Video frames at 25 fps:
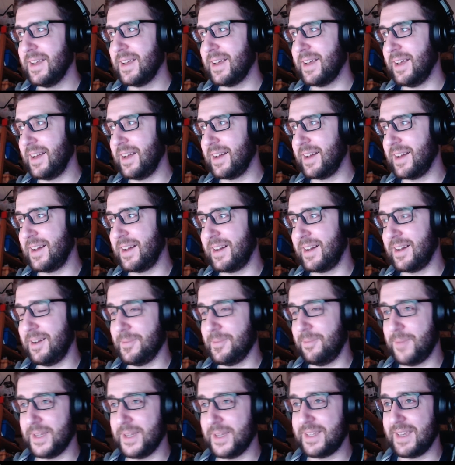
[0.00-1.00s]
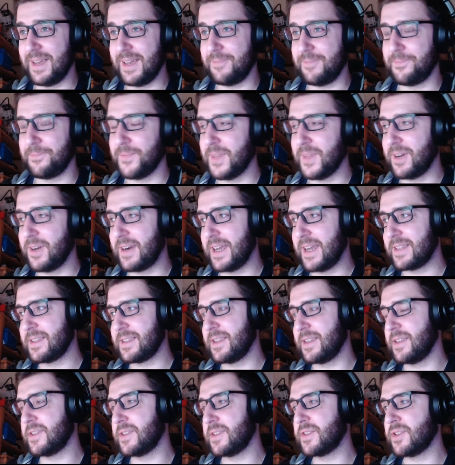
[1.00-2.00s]
But yeah, all right.
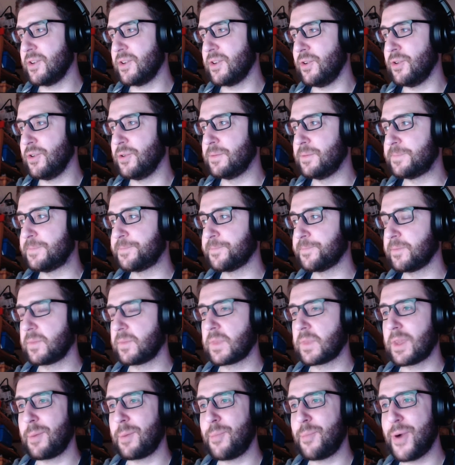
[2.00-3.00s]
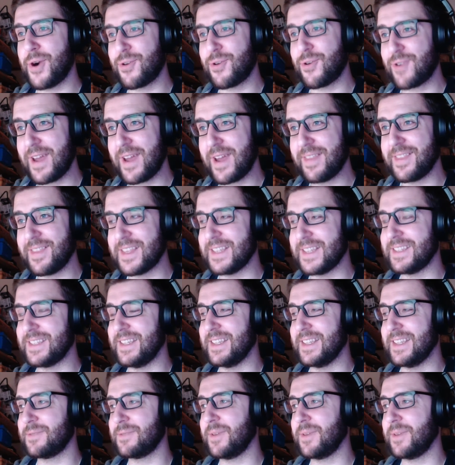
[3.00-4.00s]
So
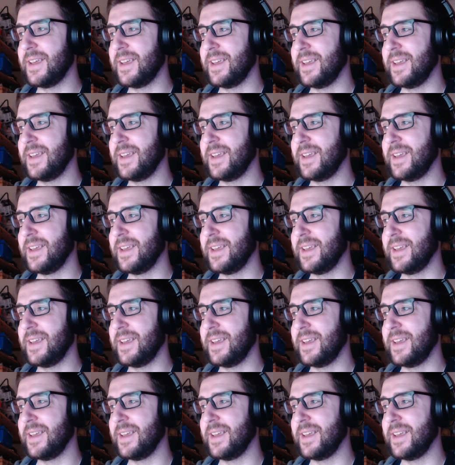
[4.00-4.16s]
parentheses.